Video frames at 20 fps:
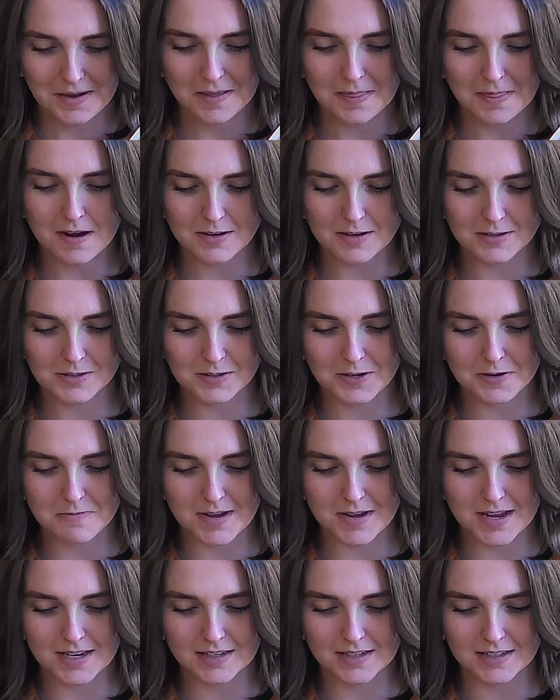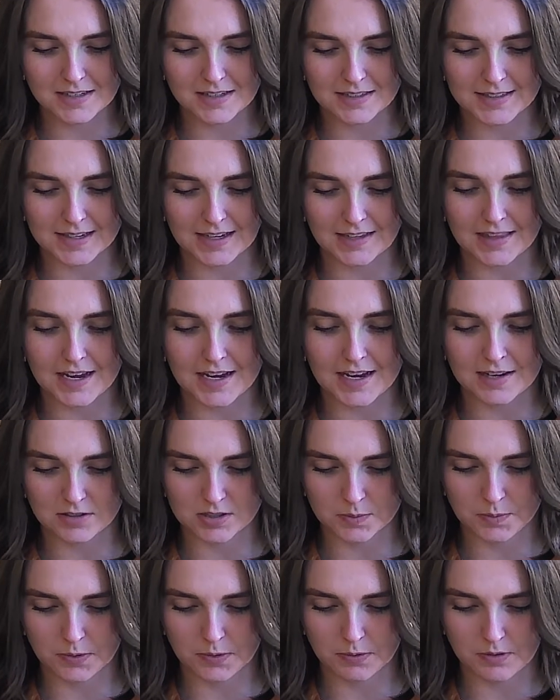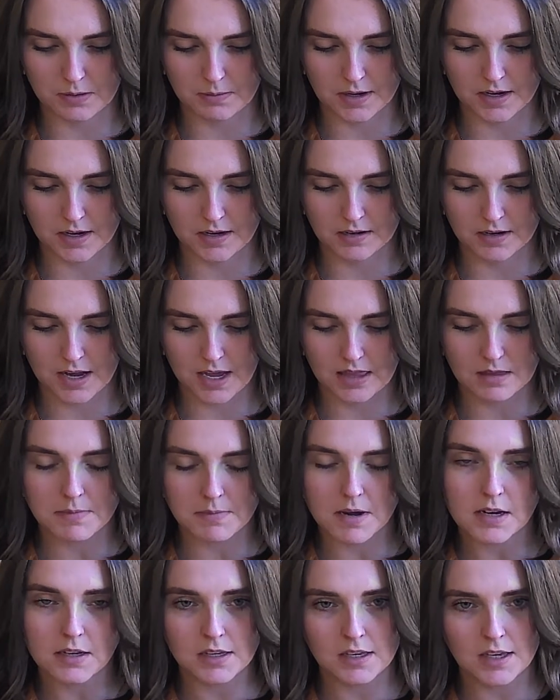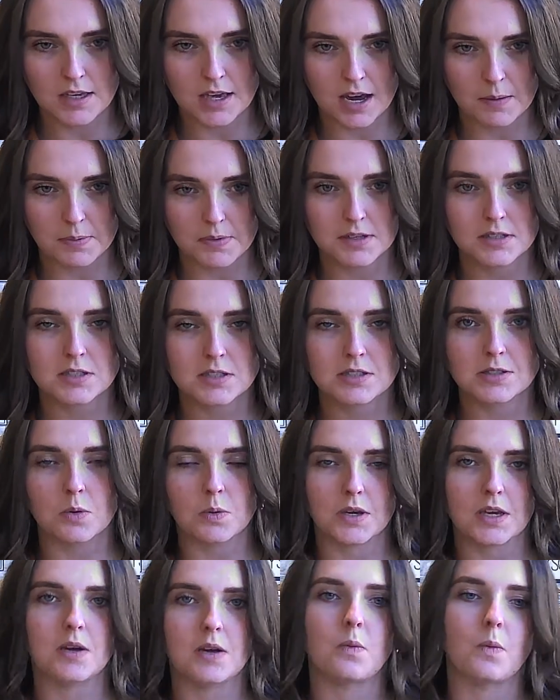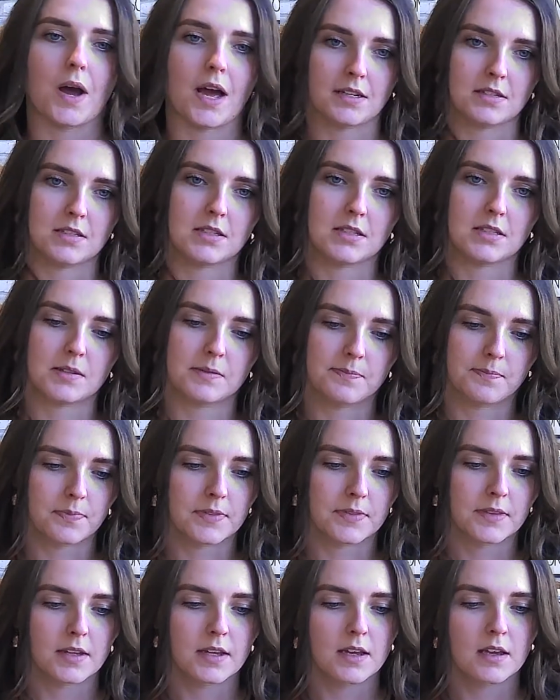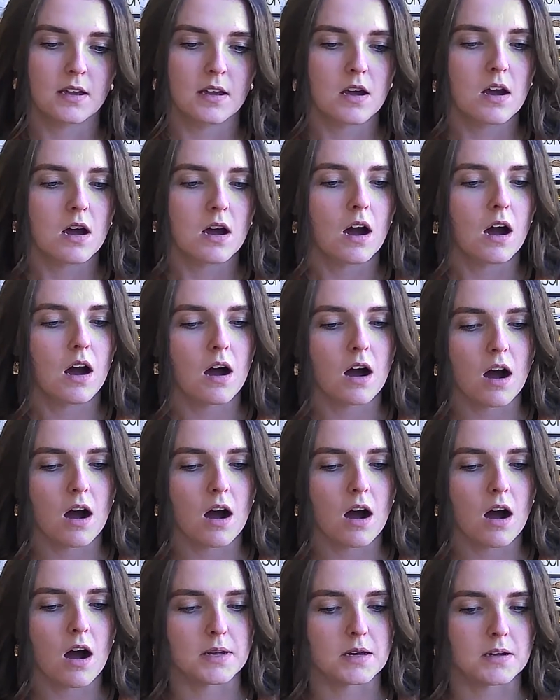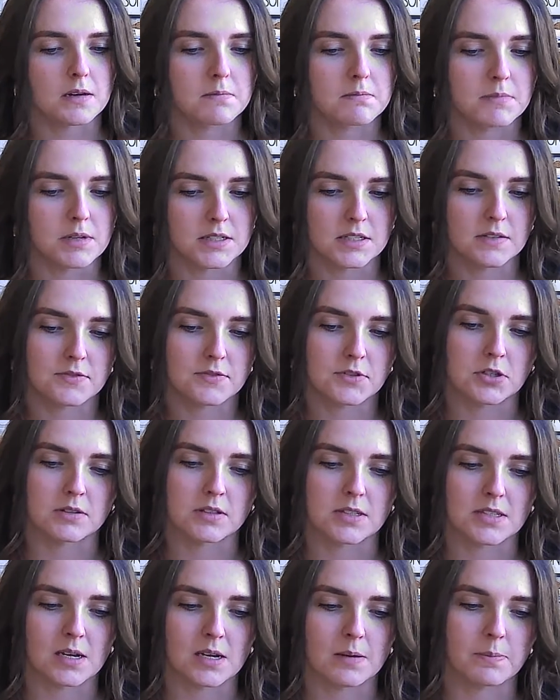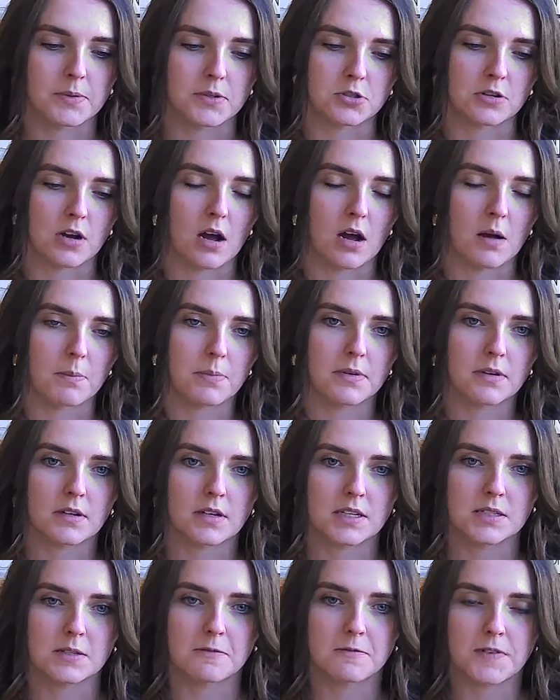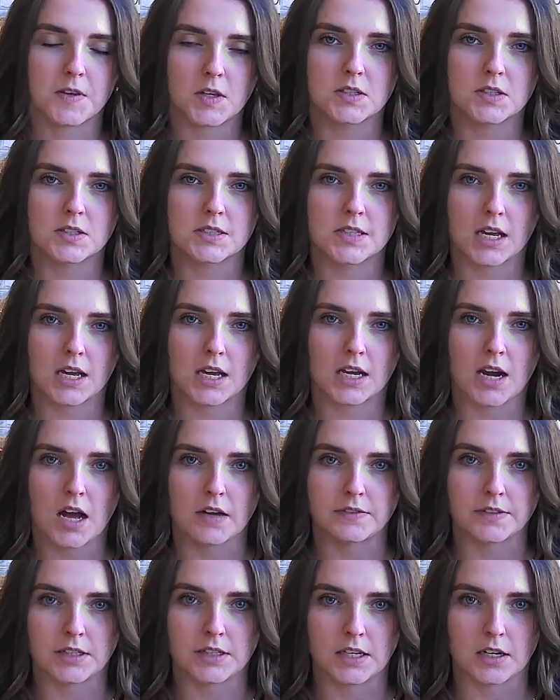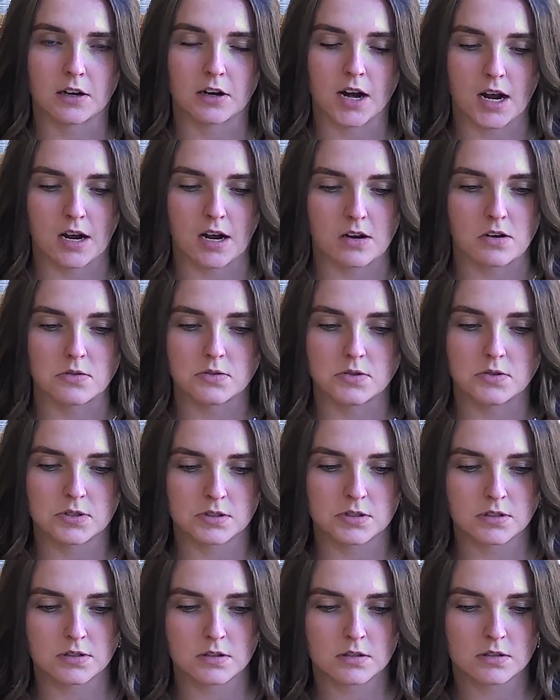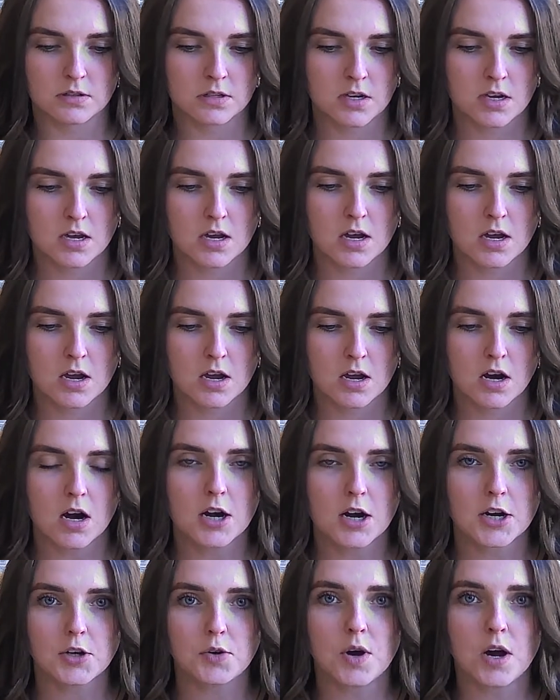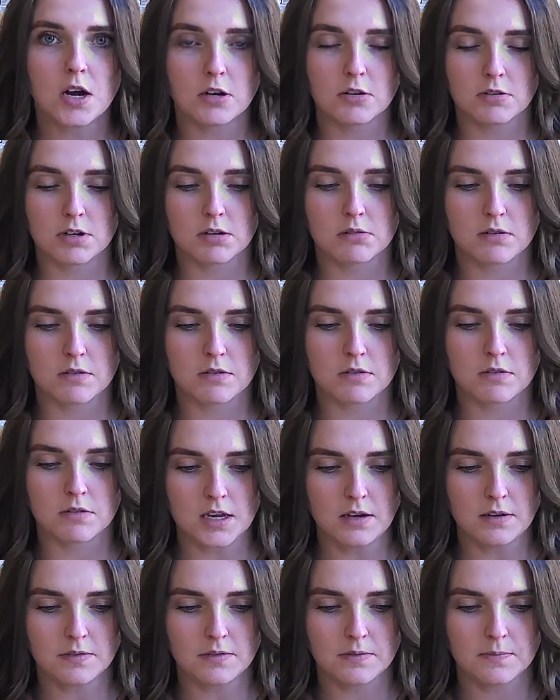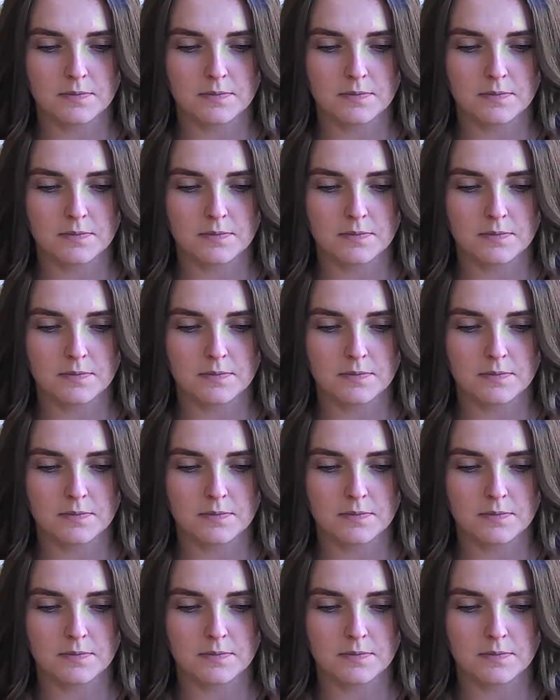There's no wind inside the house, Karima, and the monkey cap is soaking wet. Amma must have turned the temperature up, because it feels like an oven in our house. Are you hungry, Ravi?